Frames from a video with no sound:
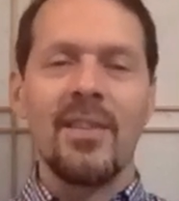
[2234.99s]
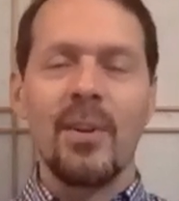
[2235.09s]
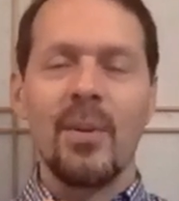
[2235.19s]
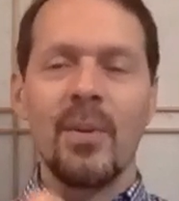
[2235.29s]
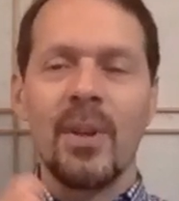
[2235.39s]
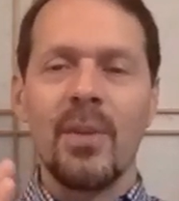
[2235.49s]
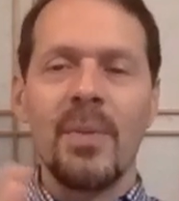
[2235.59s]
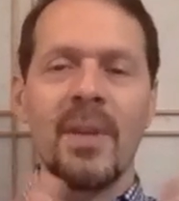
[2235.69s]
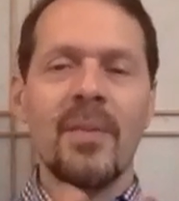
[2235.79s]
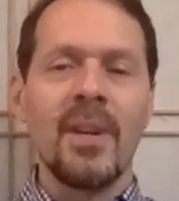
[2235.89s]
So it could
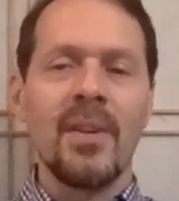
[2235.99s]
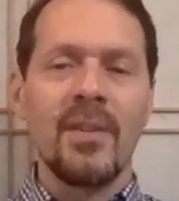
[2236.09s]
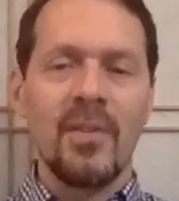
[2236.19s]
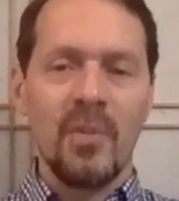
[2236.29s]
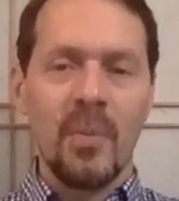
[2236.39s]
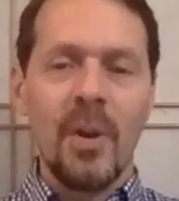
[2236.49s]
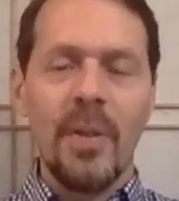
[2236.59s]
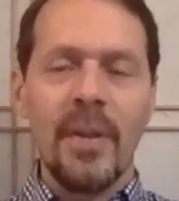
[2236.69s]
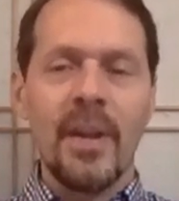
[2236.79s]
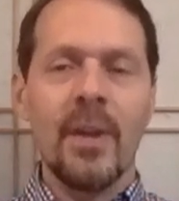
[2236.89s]
be a very small
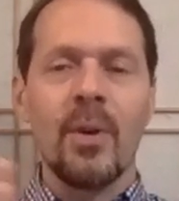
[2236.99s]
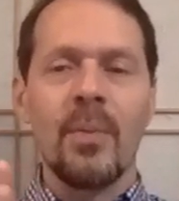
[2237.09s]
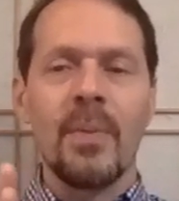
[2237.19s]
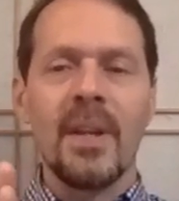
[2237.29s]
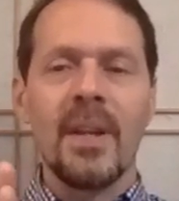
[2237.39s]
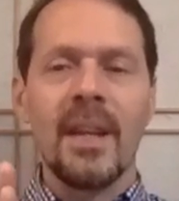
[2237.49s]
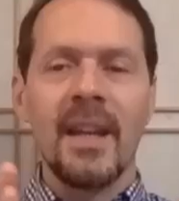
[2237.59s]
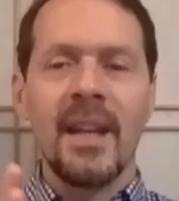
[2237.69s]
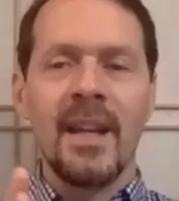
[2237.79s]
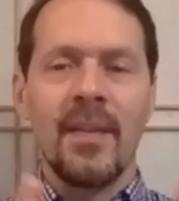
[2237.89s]
thing or a big
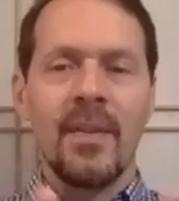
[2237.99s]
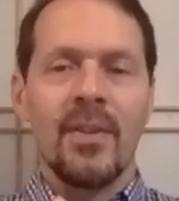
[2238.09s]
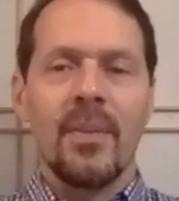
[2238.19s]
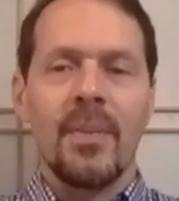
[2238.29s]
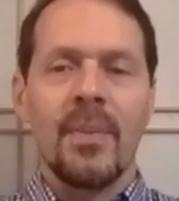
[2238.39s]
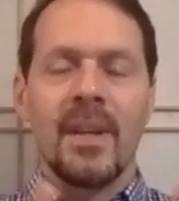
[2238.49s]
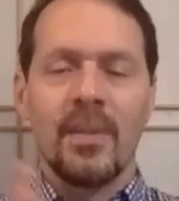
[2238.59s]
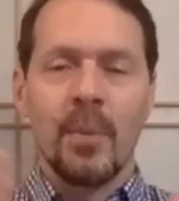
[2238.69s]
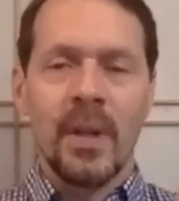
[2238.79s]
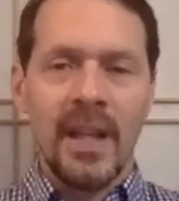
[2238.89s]
thing. And if there's something,
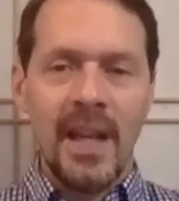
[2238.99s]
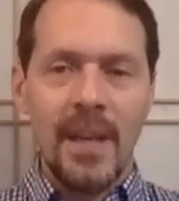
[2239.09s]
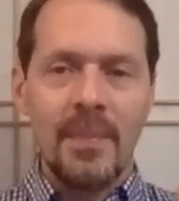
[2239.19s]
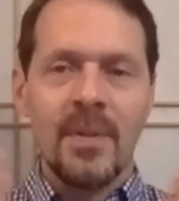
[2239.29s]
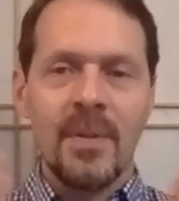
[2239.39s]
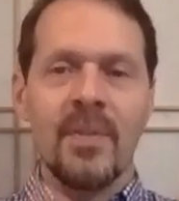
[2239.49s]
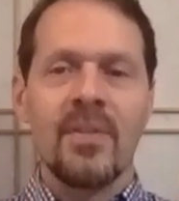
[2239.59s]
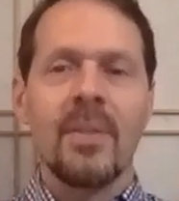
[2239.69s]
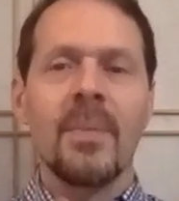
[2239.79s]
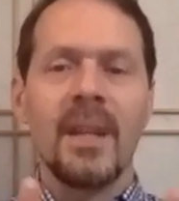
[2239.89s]
we're going to capture if
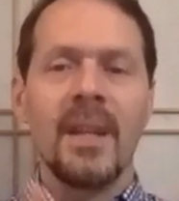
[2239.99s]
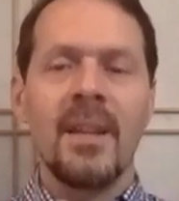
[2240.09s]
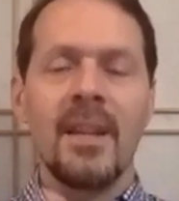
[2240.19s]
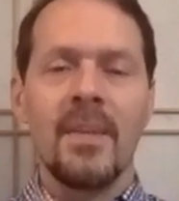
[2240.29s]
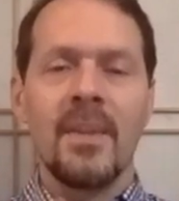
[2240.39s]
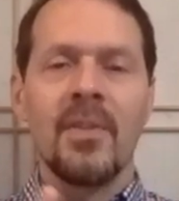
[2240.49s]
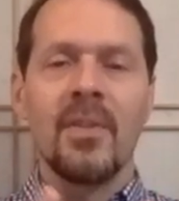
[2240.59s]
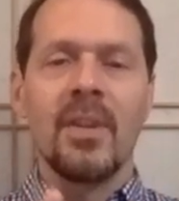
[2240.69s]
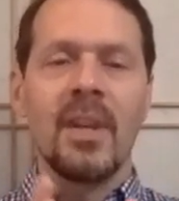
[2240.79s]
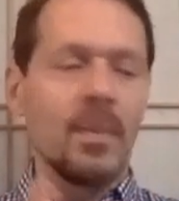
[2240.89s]
there's something in them
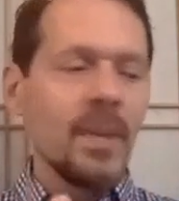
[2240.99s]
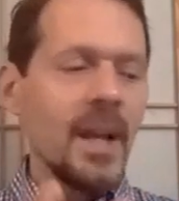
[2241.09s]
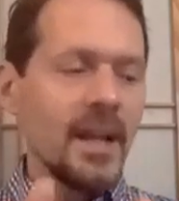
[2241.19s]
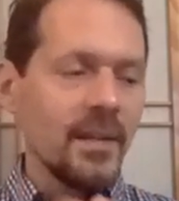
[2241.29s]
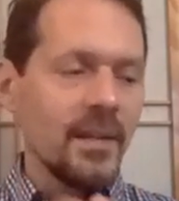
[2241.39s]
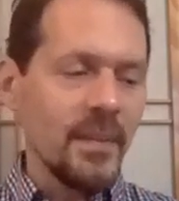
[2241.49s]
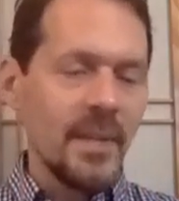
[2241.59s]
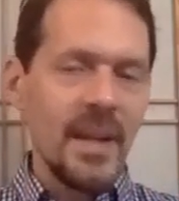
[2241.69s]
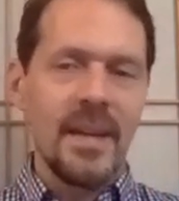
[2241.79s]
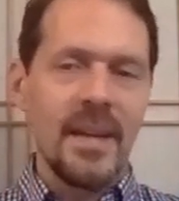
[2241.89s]
that's blocking from that.